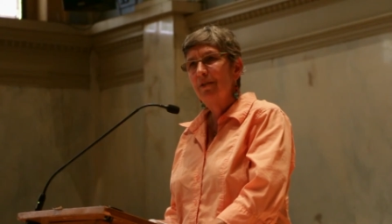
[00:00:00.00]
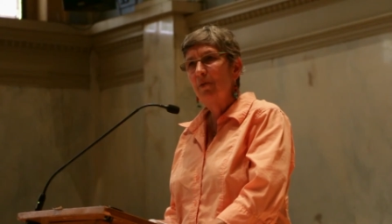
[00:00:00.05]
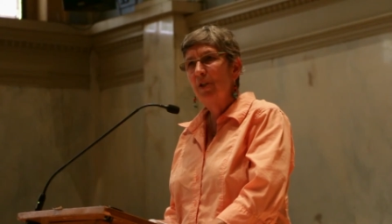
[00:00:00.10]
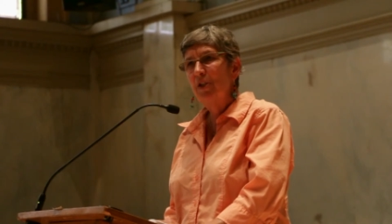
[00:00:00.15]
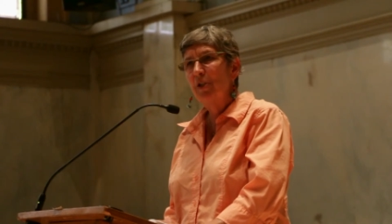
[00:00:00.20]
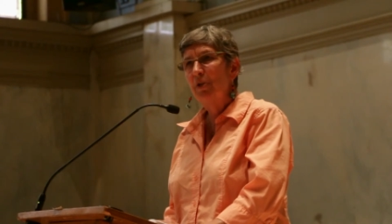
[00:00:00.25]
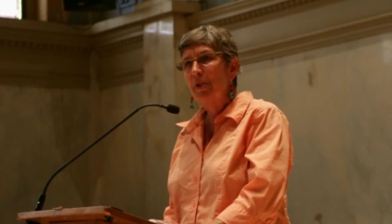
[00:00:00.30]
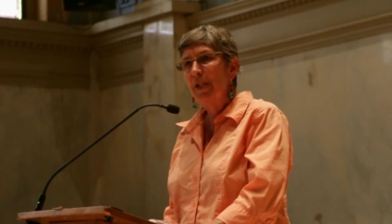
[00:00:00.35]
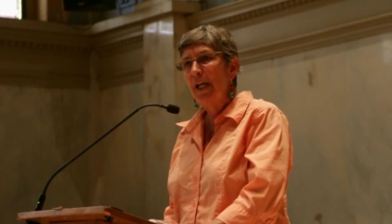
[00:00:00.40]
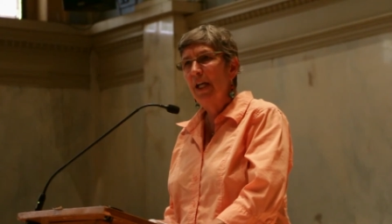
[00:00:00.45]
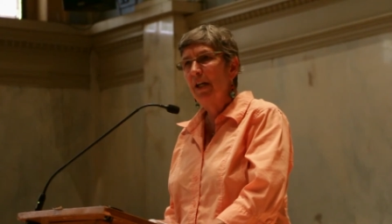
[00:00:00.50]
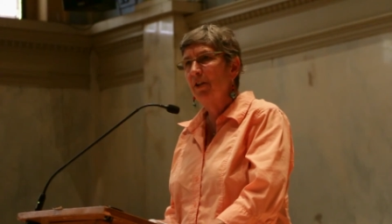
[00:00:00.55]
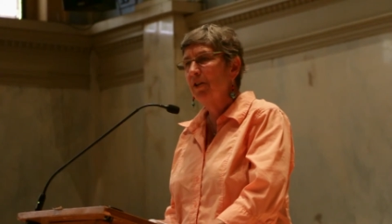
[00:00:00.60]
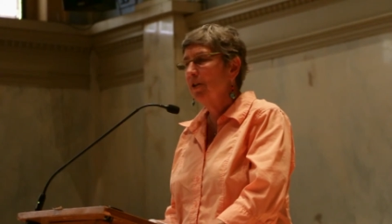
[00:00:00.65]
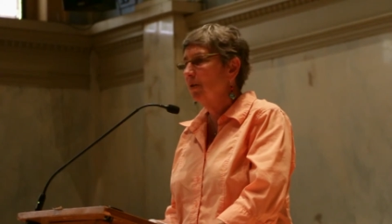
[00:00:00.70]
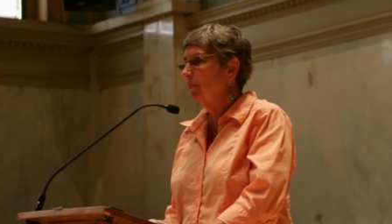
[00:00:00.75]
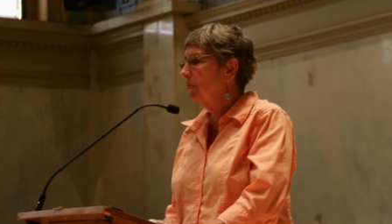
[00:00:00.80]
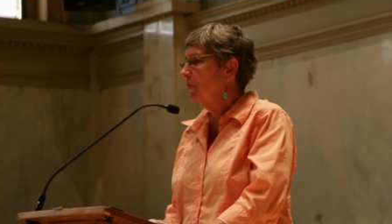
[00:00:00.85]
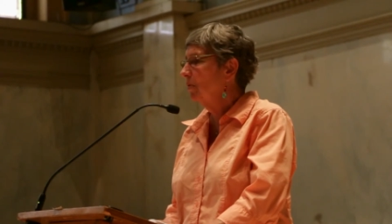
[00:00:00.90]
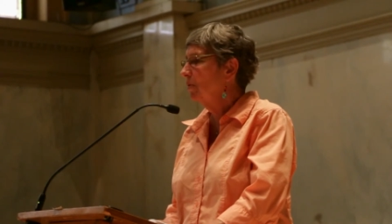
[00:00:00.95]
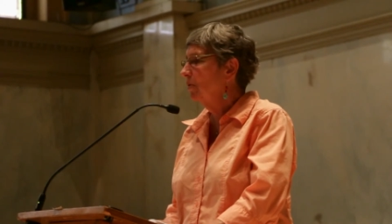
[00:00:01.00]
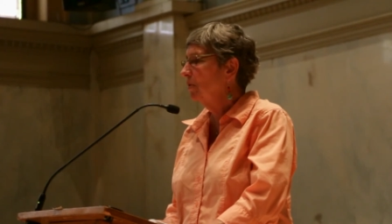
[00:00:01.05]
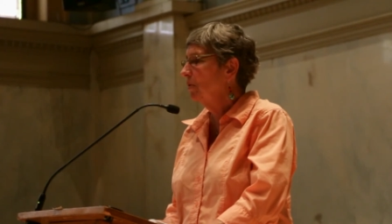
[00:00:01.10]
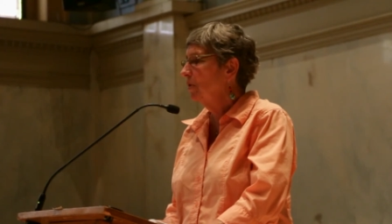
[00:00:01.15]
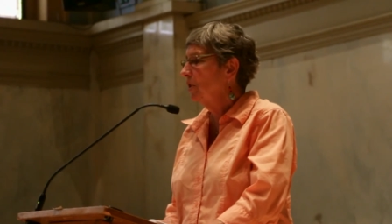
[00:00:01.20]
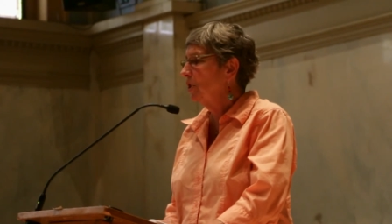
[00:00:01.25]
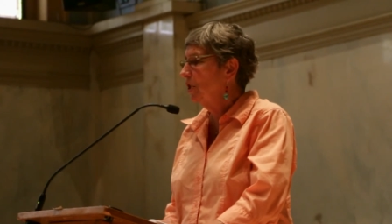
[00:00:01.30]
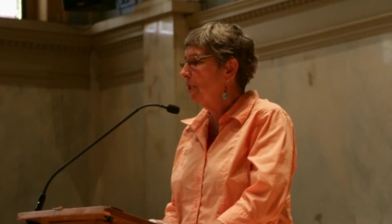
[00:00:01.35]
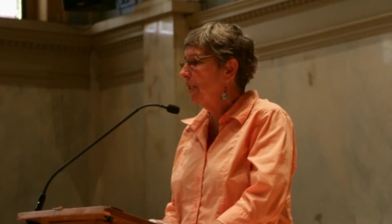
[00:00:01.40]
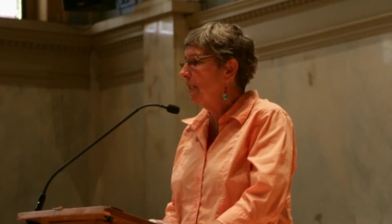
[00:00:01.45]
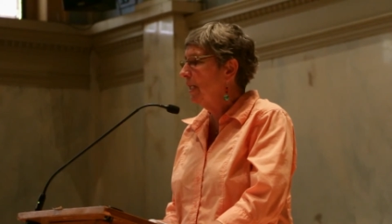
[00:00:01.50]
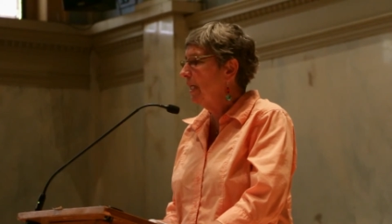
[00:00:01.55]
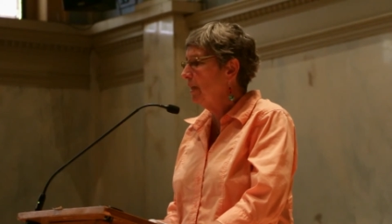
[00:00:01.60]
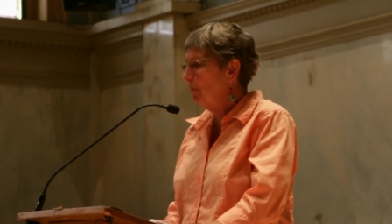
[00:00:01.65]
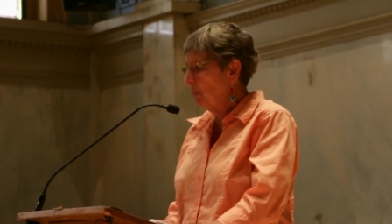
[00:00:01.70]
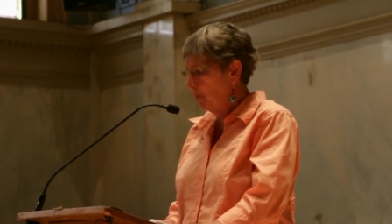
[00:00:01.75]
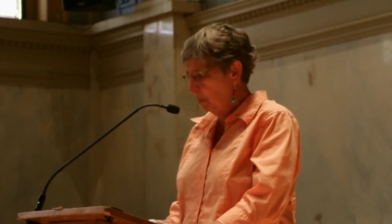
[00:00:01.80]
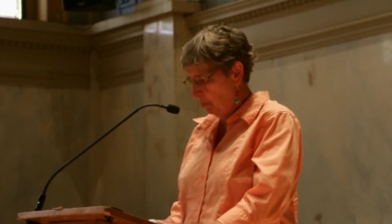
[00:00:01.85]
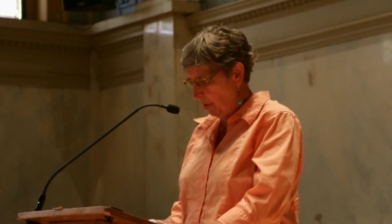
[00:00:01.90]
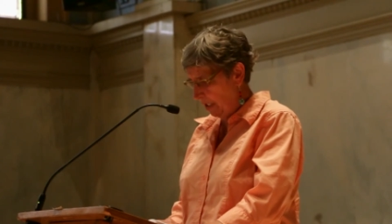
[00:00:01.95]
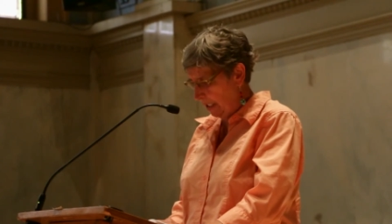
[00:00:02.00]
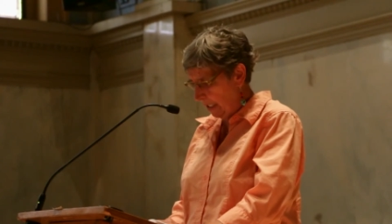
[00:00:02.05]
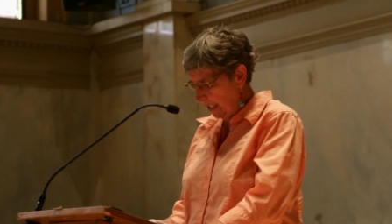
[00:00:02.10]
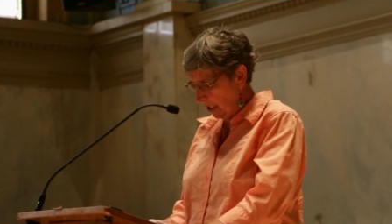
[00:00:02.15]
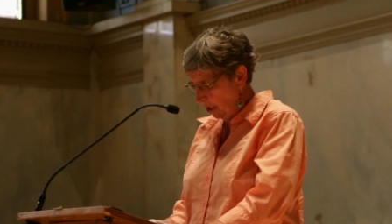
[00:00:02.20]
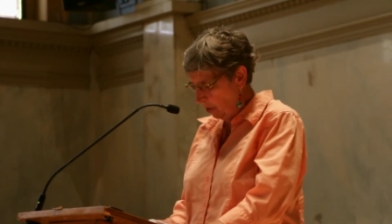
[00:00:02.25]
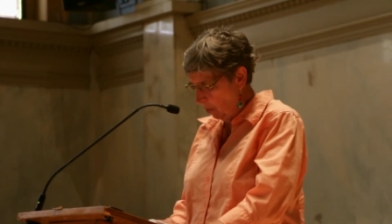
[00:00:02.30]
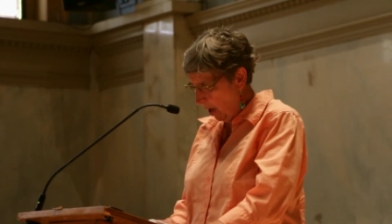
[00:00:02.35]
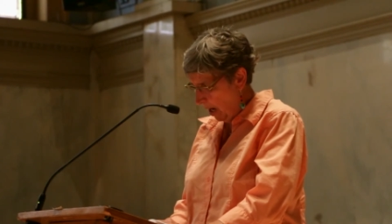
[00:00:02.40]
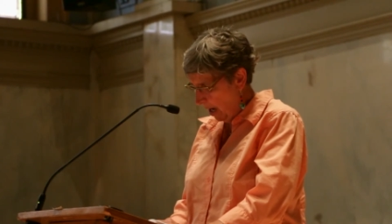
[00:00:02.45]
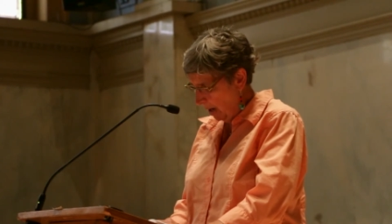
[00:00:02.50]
when you tell them that she keeps beating you